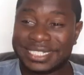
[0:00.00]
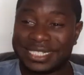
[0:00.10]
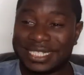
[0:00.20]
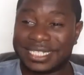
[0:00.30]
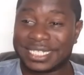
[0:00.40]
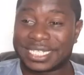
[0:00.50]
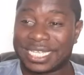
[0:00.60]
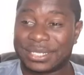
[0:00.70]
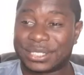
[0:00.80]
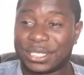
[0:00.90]

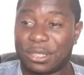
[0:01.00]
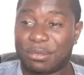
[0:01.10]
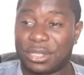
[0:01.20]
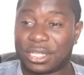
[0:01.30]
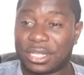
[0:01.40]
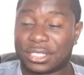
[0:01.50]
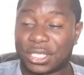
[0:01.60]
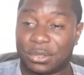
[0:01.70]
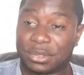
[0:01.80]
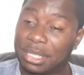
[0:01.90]
Calcio
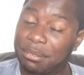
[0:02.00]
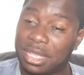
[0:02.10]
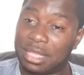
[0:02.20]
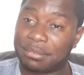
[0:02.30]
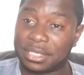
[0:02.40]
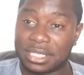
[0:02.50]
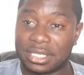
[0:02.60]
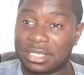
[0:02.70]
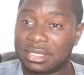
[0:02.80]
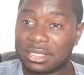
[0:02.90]
Marcato. There might
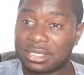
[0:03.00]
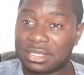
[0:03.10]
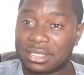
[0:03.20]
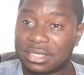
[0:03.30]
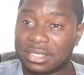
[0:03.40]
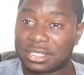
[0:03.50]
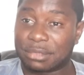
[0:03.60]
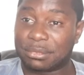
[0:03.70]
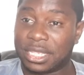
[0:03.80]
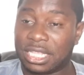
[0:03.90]
be
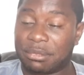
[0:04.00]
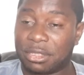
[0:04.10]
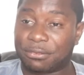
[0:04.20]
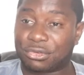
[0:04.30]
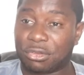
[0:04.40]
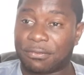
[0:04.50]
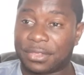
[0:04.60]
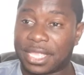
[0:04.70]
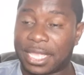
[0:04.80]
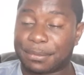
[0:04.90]
some element of truth
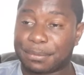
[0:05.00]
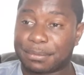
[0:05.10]
in that.